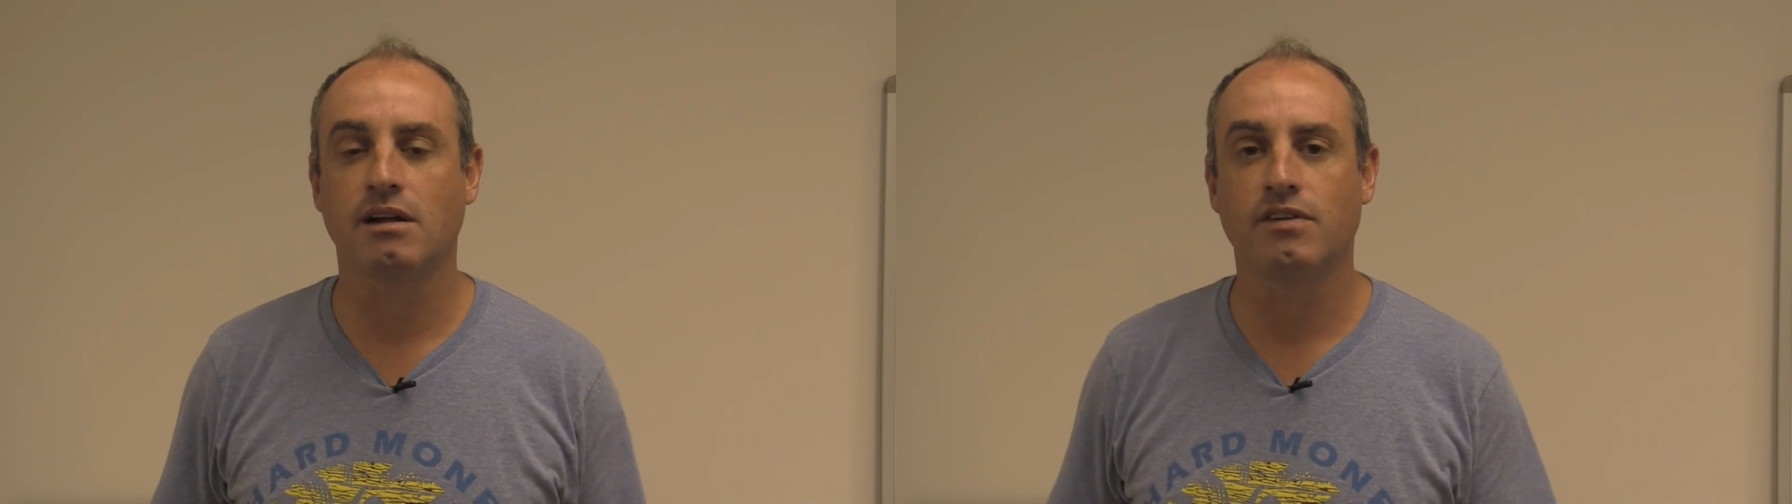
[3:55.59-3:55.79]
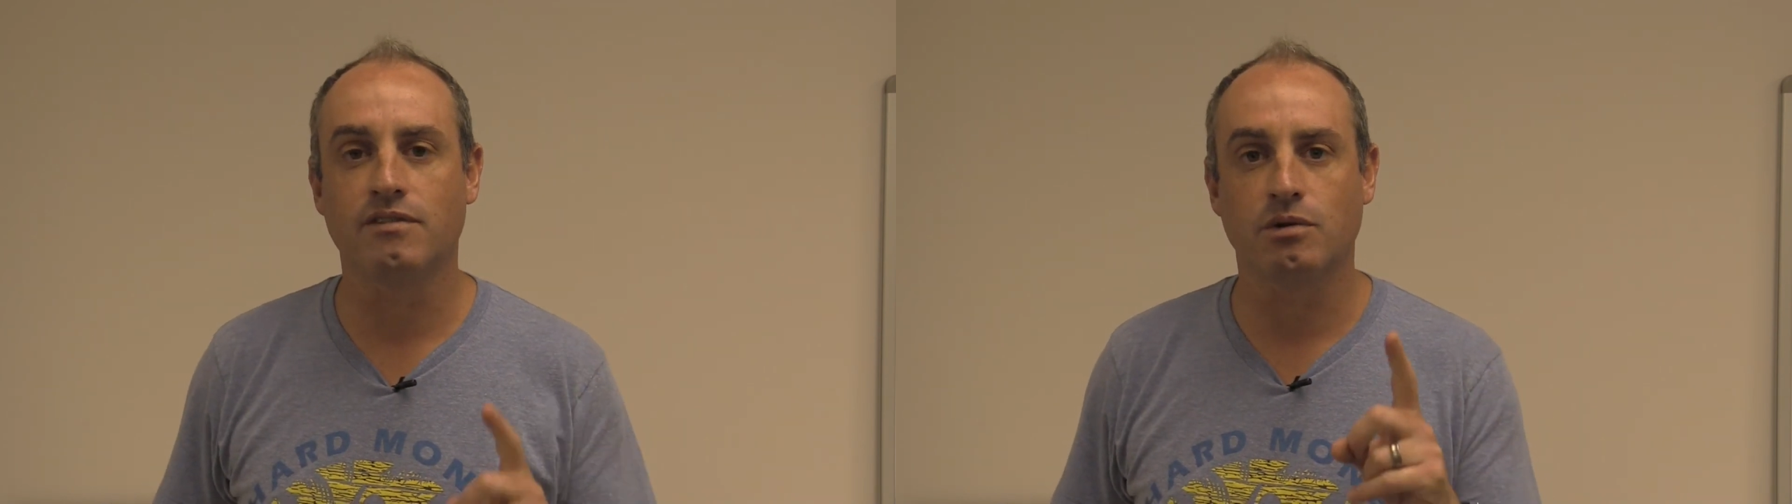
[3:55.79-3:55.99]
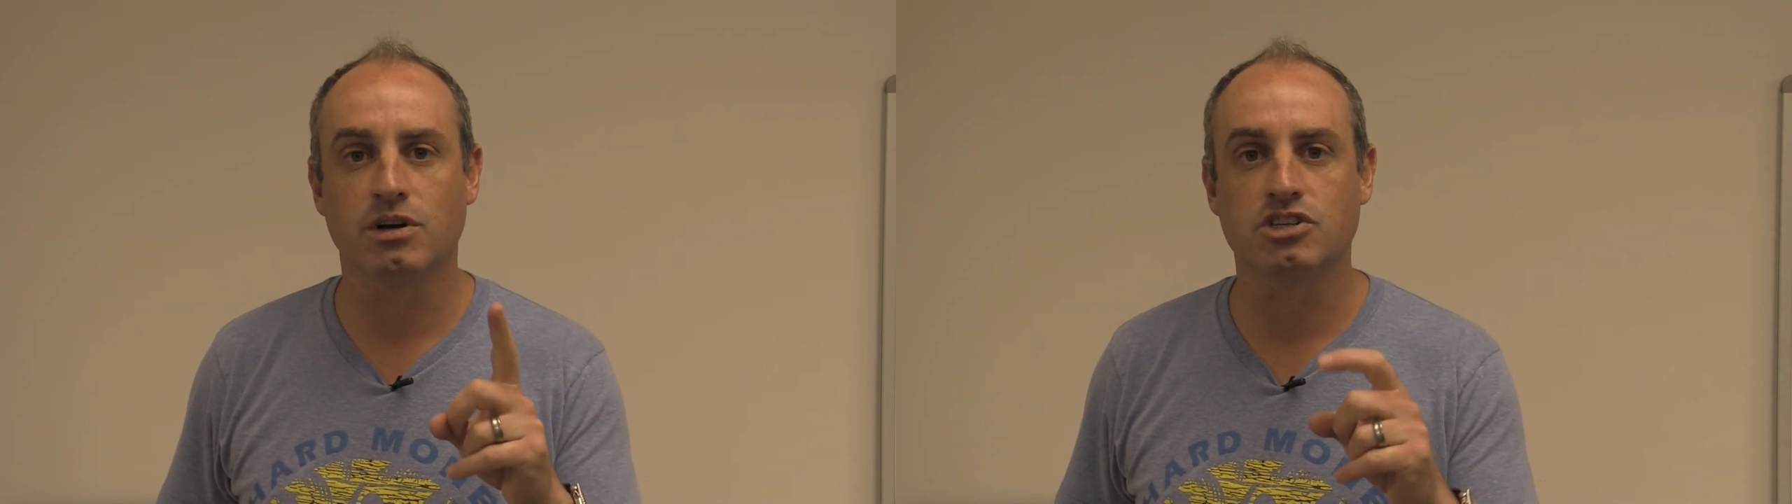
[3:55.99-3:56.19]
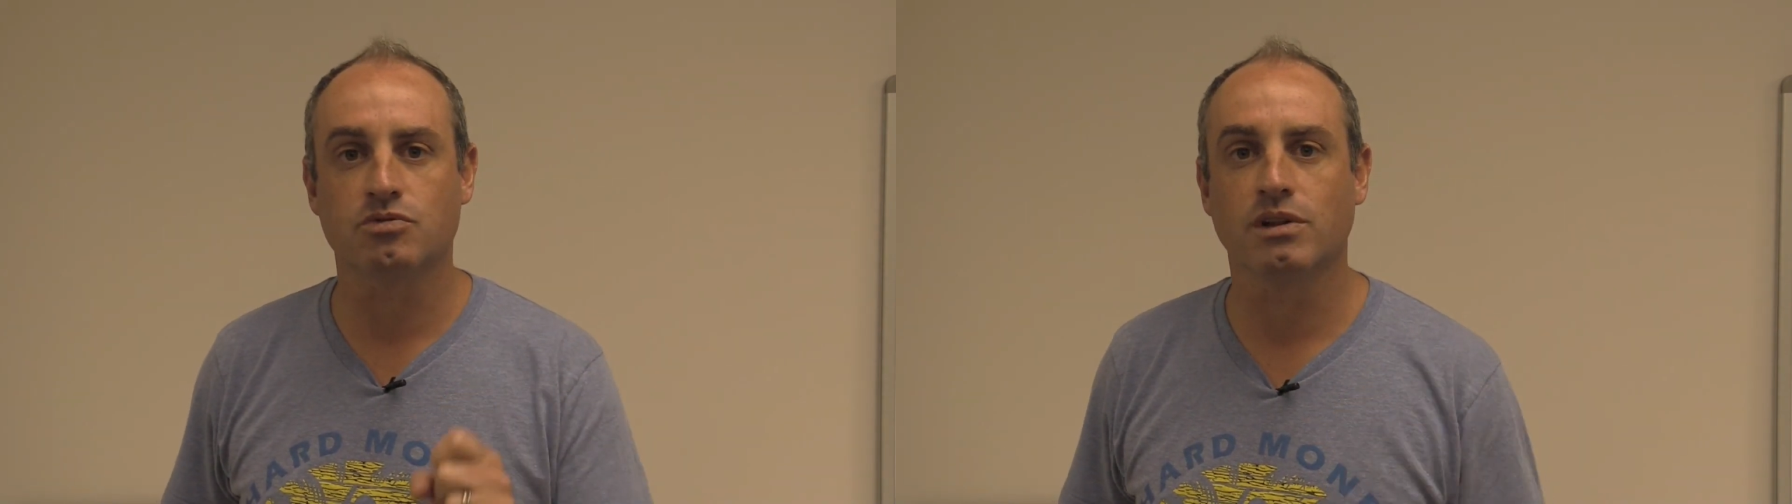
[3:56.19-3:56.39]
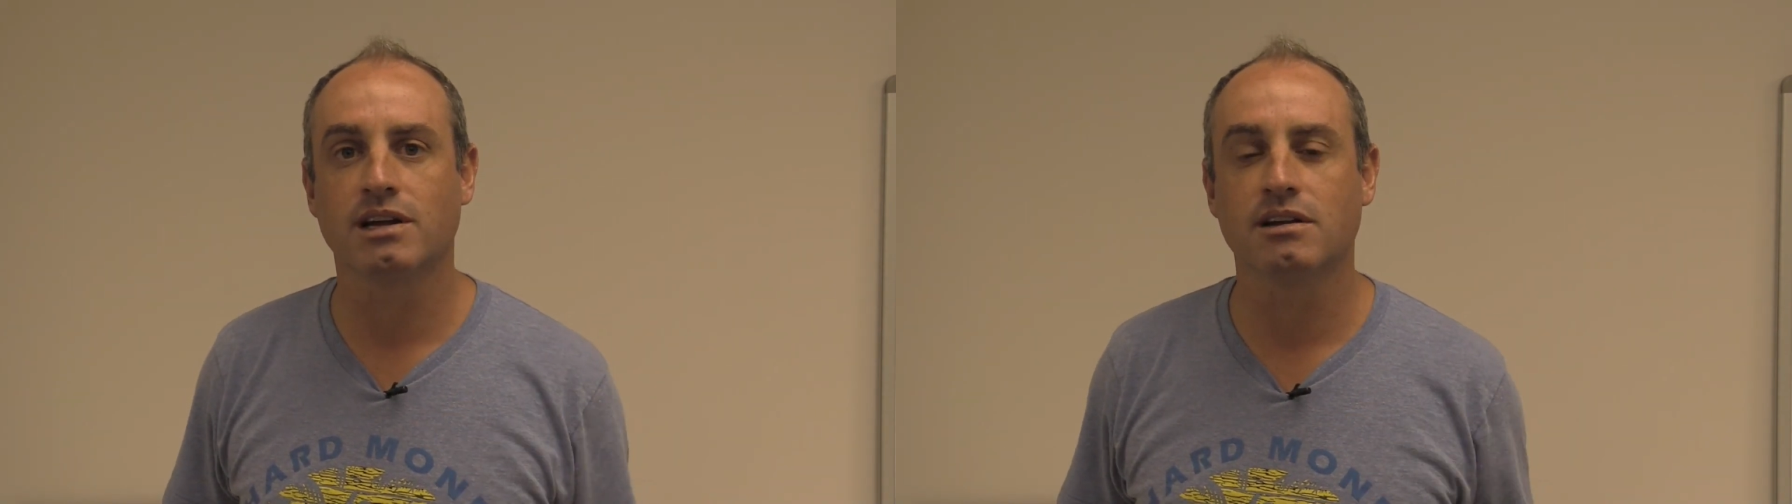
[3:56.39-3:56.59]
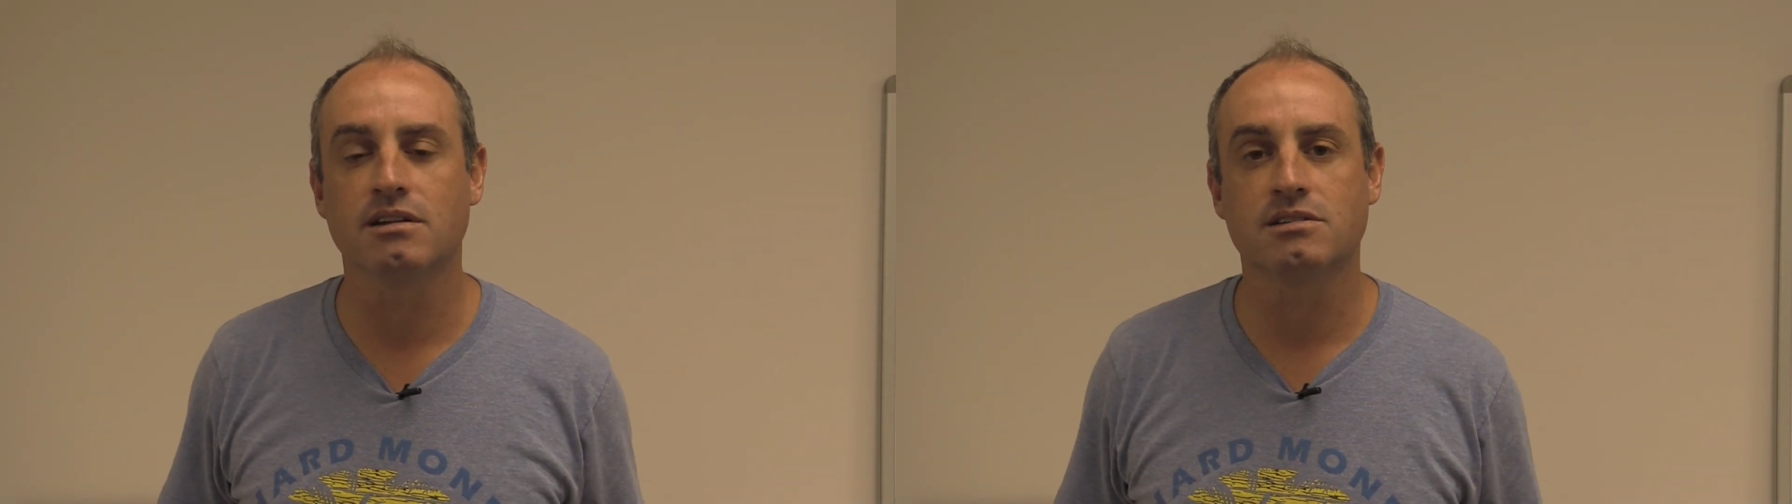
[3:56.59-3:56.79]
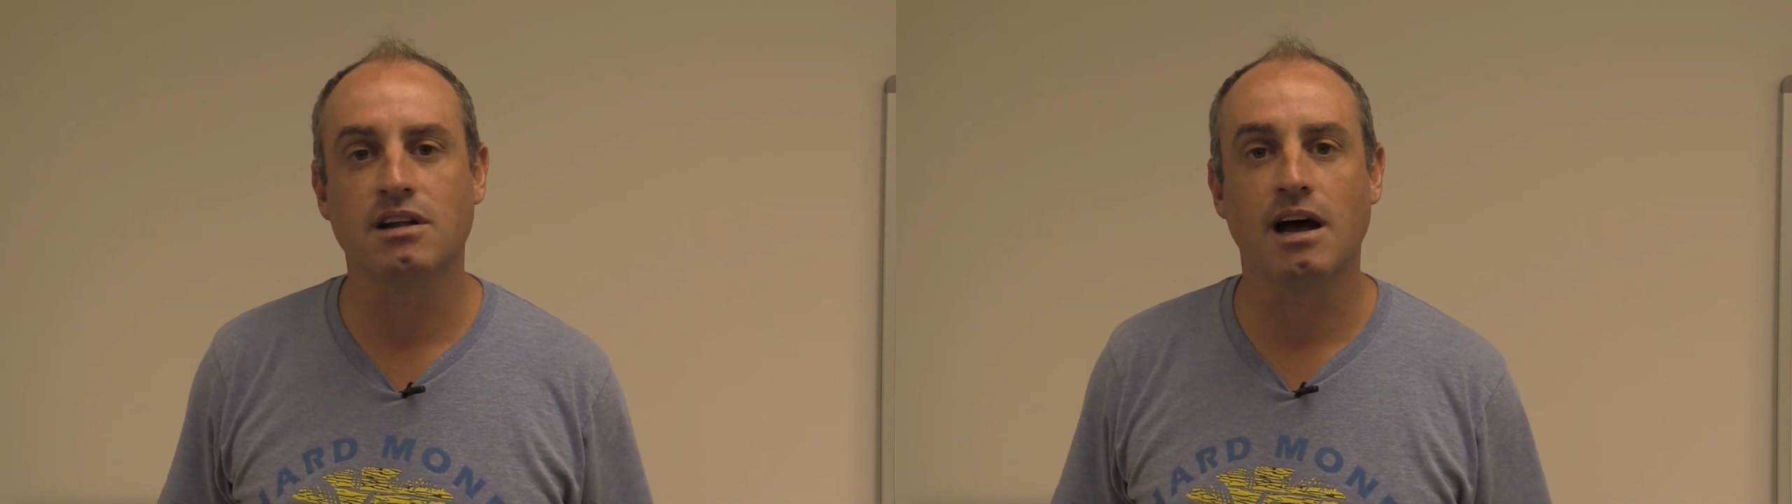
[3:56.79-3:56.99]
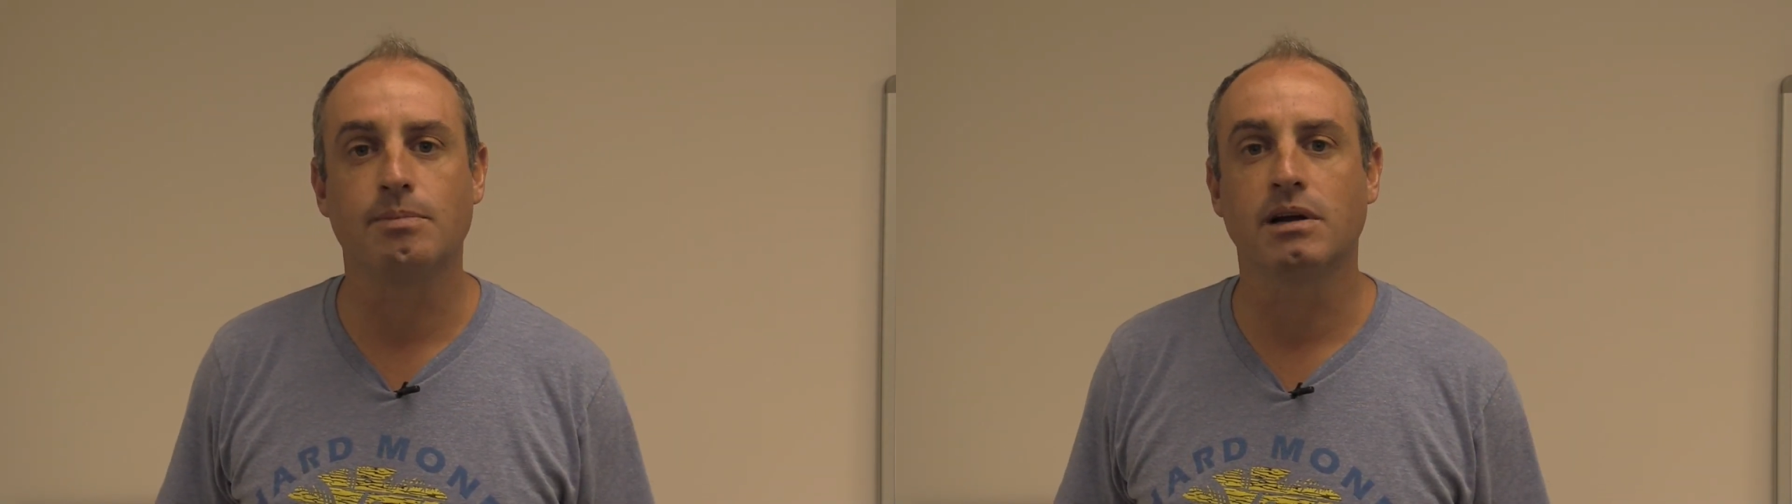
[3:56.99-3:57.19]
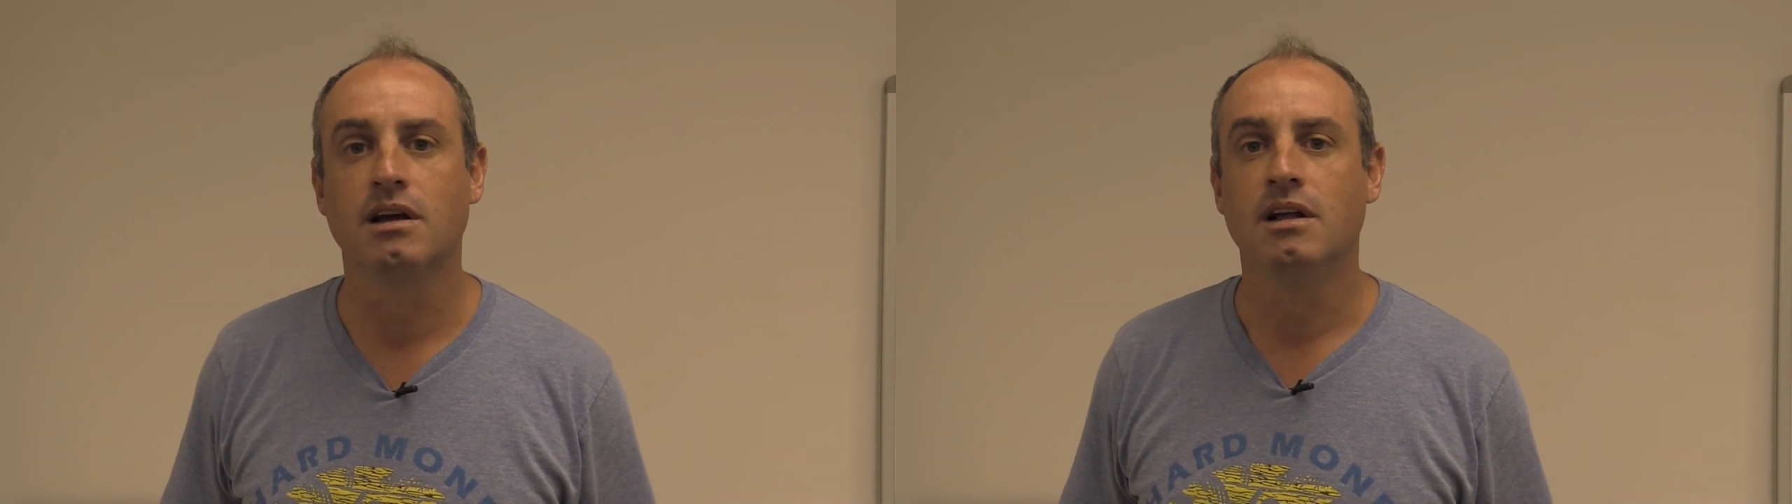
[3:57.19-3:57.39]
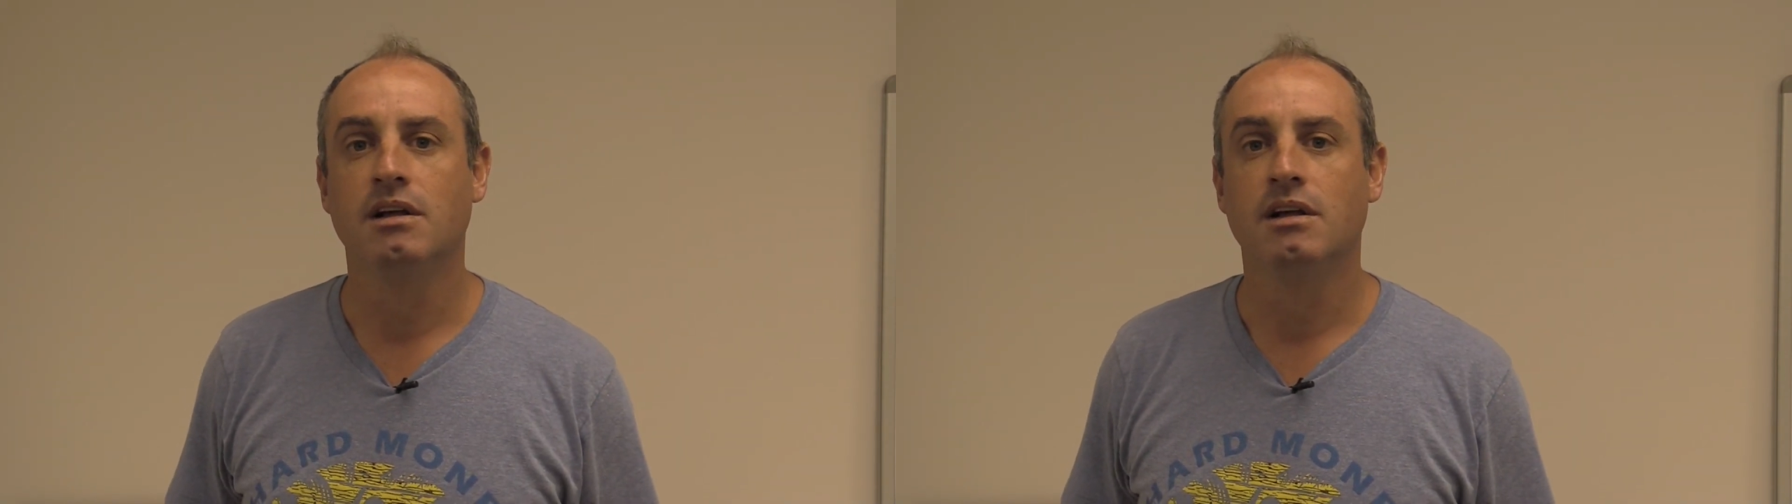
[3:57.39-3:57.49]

If you have any questions related to this topic,